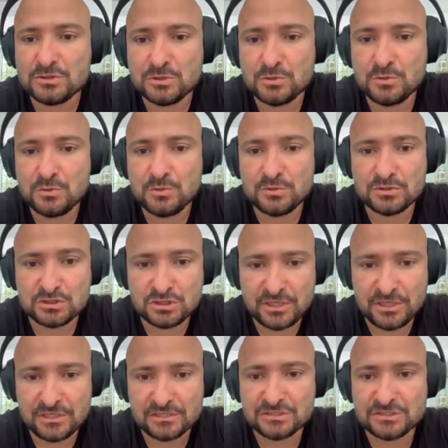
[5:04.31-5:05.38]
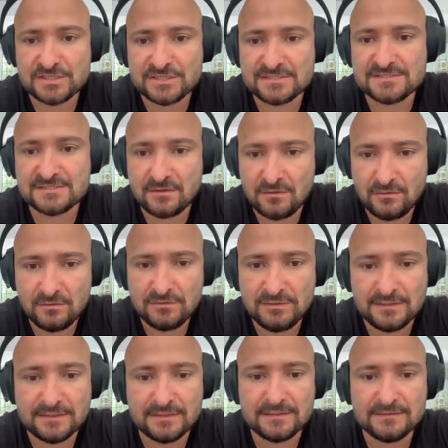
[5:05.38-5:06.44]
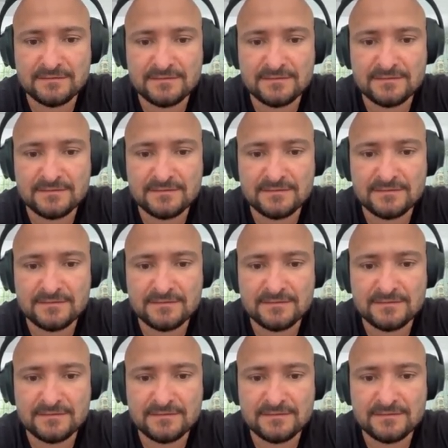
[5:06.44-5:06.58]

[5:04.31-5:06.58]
to change is only